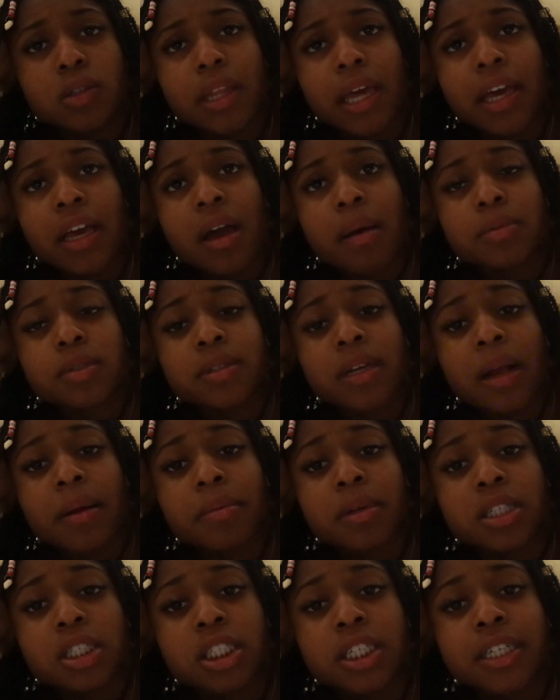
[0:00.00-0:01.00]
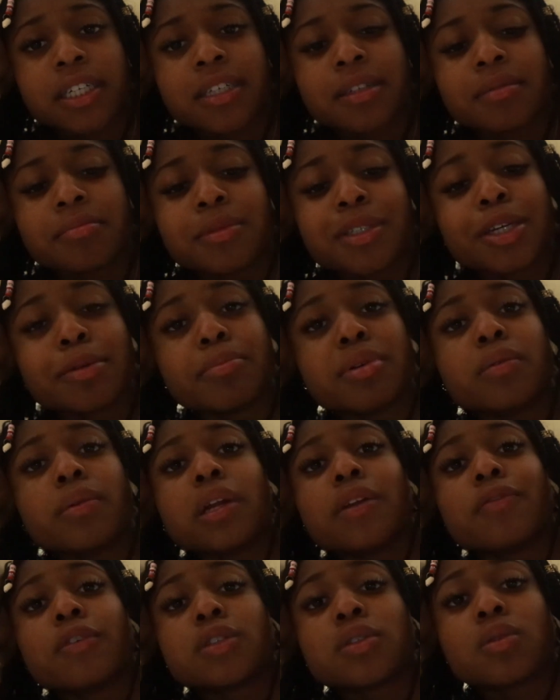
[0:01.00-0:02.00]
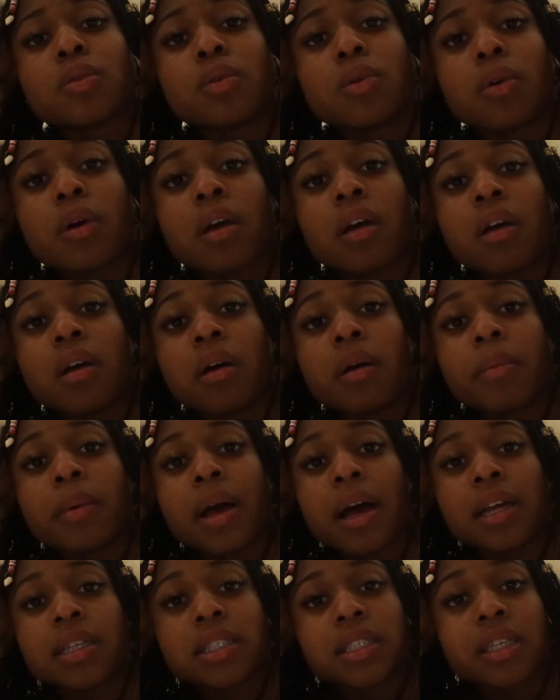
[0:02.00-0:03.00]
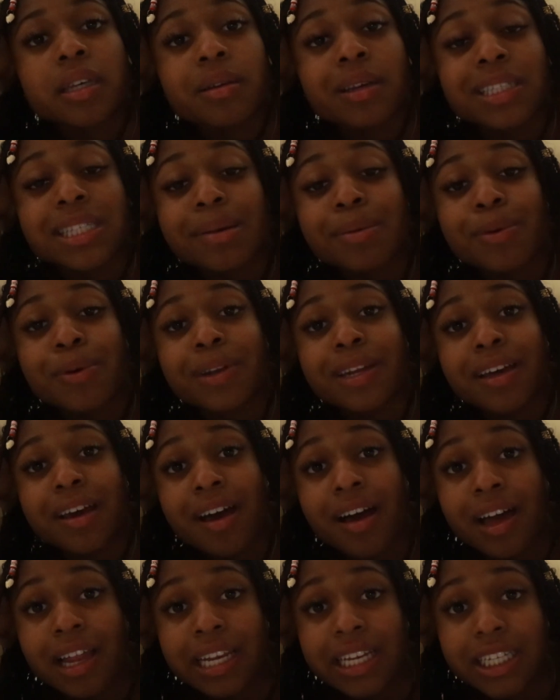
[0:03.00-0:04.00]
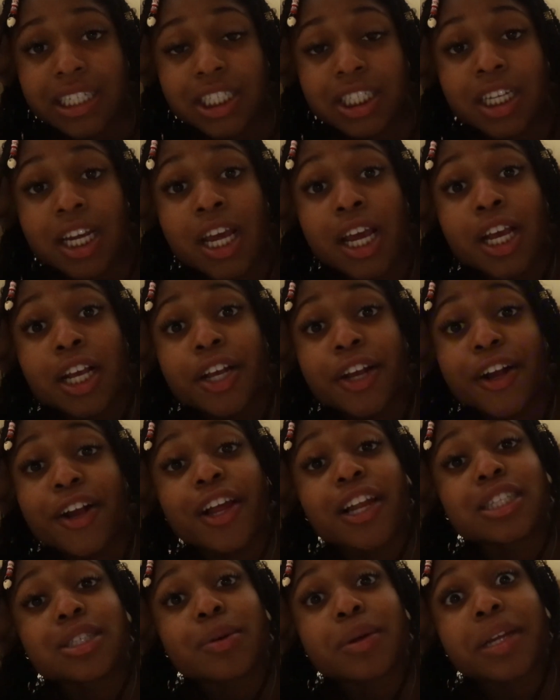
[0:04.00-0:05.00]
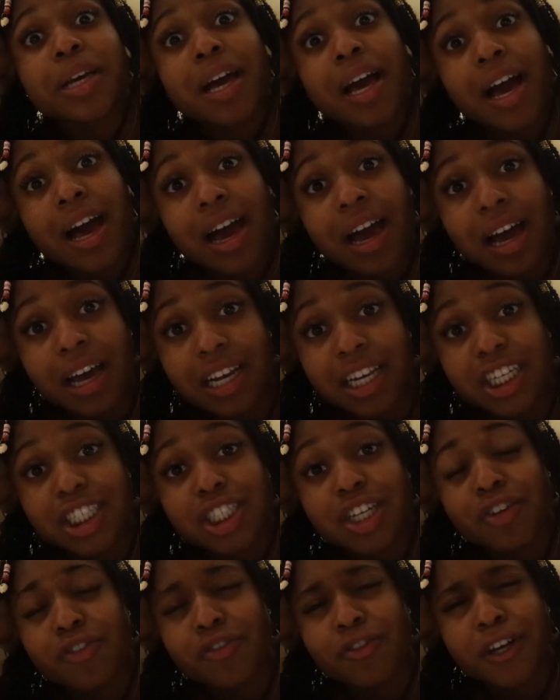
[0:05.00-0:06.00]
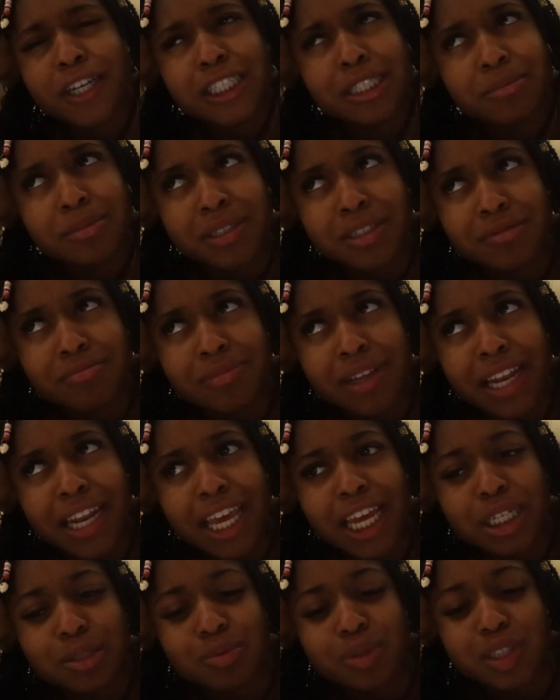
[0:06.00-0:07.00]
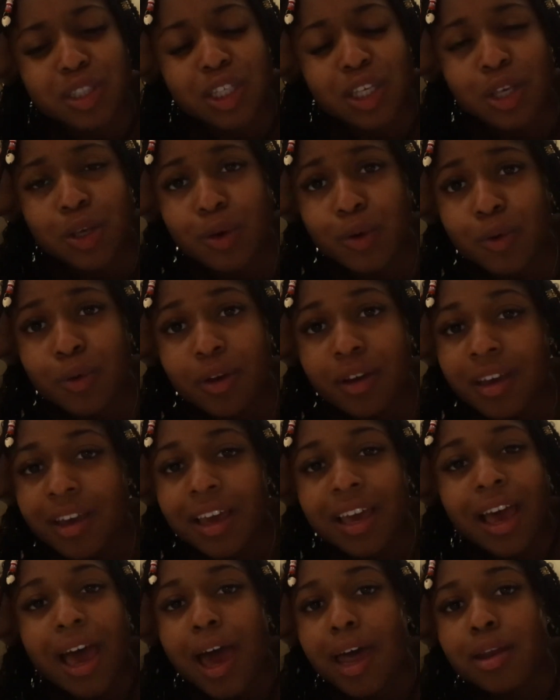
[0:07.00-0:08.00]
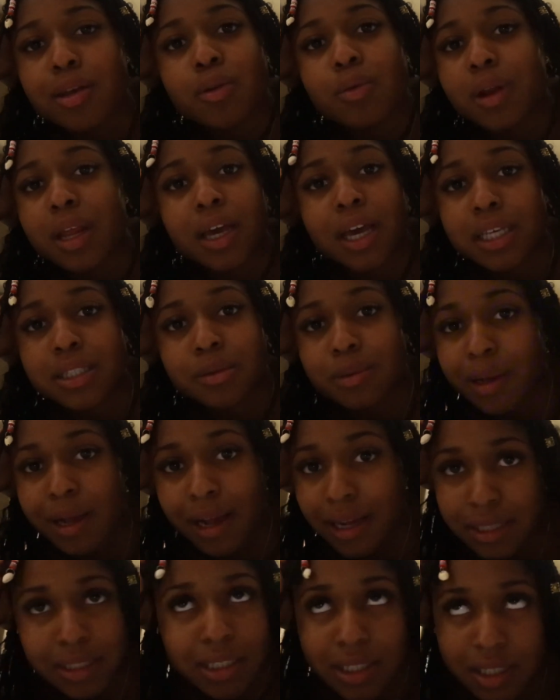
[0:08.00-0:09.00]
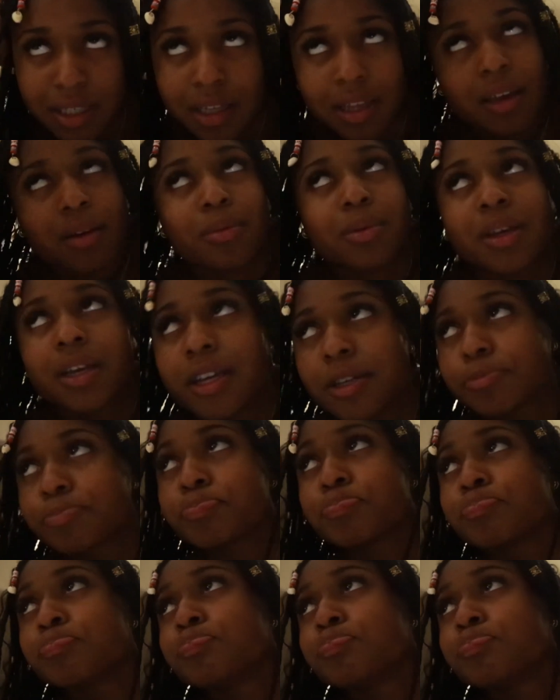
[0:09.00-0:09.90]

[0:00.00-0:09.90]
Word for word: you like comment subscribe and share be ready for school um content because i'm going to college your girl is going to college a freshman at the hbcu i know that got some content like what